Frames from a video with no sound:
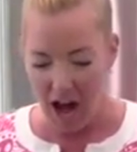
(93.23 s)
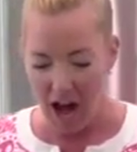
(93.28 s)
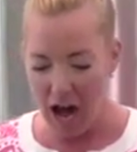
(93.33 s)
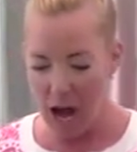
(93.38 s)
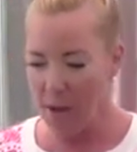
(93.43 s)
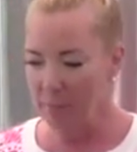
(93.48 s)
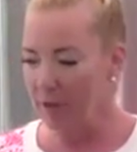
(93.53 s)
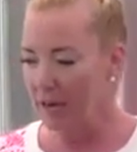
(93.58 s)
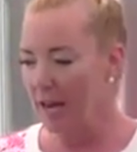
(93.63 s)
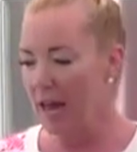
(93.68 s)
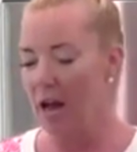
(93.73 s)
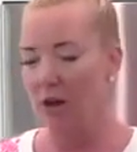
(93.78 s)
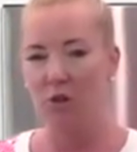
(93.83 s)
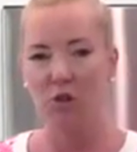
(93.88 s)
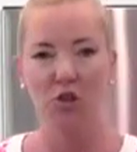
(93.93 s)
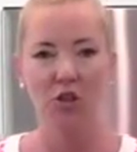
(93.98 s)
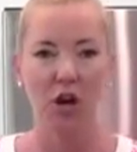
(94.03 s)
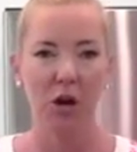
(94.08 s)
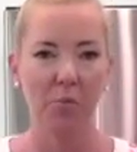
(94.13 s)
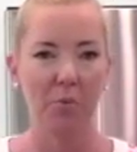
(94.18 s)
I'm gonna now
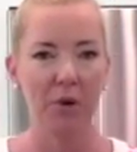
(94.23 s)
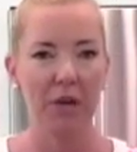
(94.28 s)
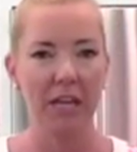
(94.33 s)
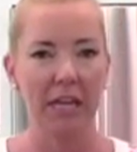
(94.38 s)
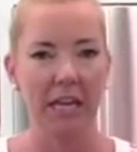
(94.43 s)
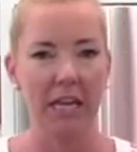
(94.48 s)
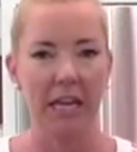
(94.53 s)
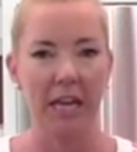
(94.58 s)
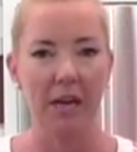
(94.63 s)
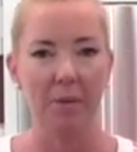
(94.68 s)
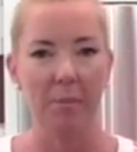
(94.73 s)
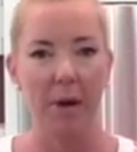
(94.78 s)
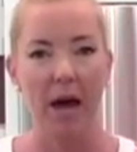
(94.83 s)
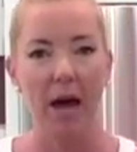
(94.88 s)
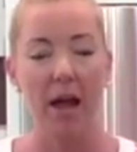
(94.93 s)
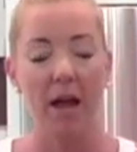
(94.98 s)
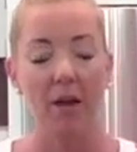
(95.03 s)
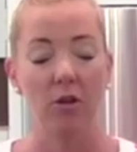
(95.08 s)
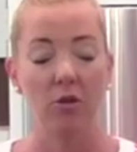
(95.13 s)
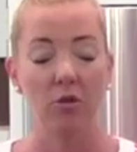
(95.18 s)
start putting it in
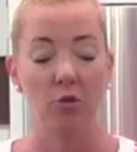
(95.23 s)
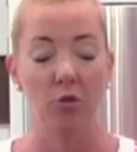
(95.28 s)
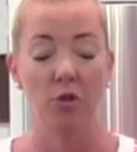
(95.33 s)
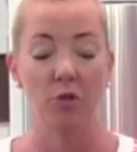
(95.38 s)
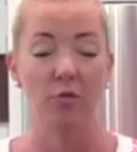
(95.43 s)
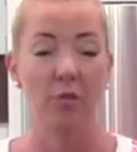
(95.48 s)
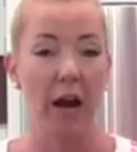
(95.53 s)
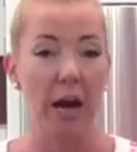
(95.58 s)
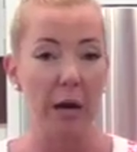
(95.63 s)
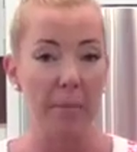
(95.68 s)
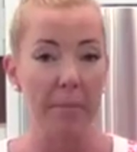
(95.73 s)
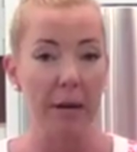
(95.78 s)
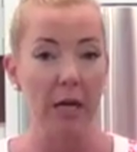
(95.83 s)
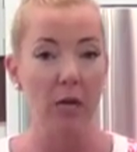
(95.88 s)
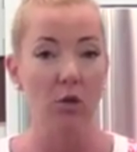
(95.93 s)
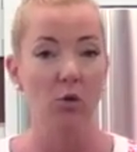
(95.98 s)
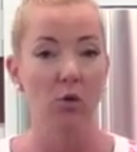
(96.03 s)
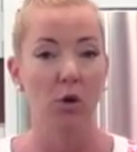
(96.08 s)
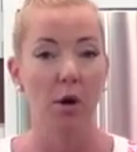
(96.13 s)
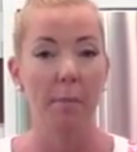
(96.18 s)
my, you can use a
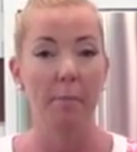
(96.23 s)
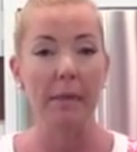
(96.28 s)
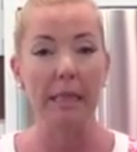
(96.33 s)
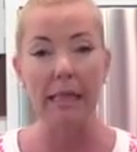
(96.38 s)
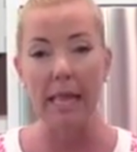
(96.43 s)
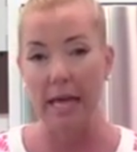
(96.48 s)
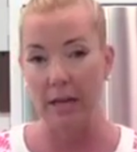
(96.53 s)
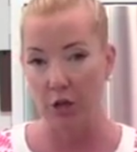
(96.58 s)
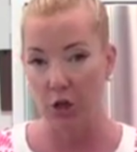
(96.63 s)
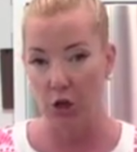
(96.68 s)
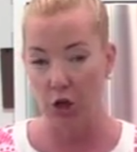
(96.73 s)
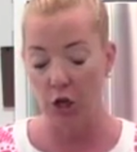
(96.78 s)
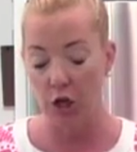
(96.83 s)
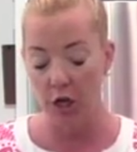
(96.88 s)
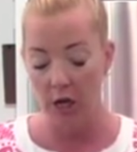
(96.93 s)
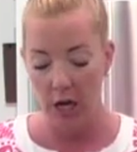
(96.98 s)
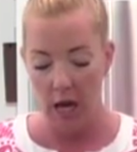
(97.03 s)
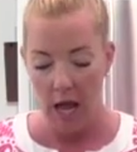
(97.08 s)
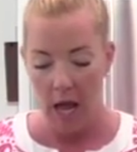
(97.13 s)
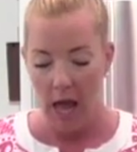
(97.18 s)
Vitamix or a
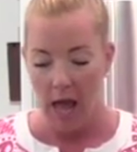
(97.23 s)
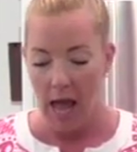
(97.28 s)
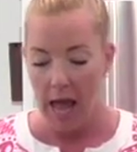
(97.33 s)
blender,